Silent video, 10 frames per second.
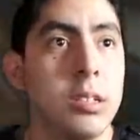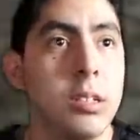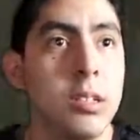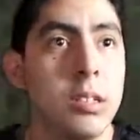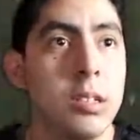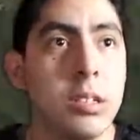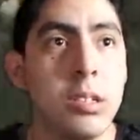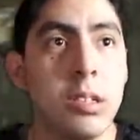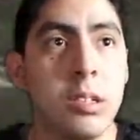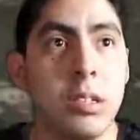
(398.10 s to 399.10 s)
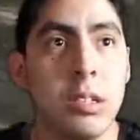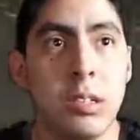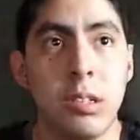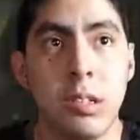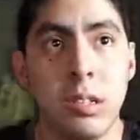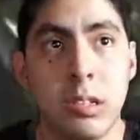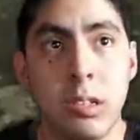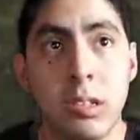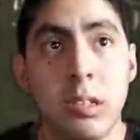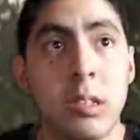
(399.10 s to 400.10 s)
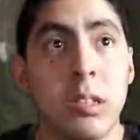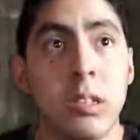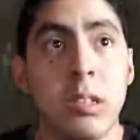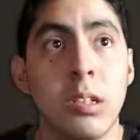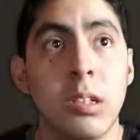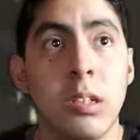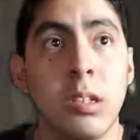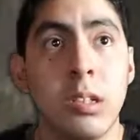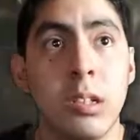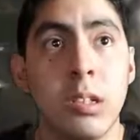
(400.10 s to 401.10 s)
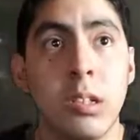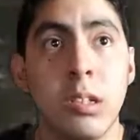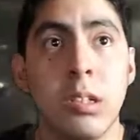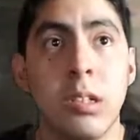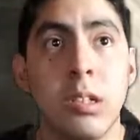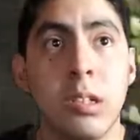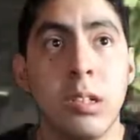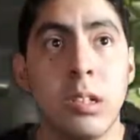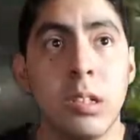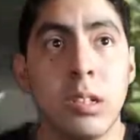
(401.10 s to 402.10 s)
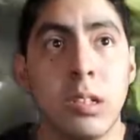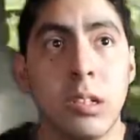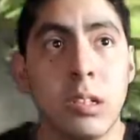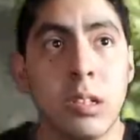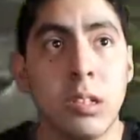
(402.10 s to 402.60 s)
Nobody speaks.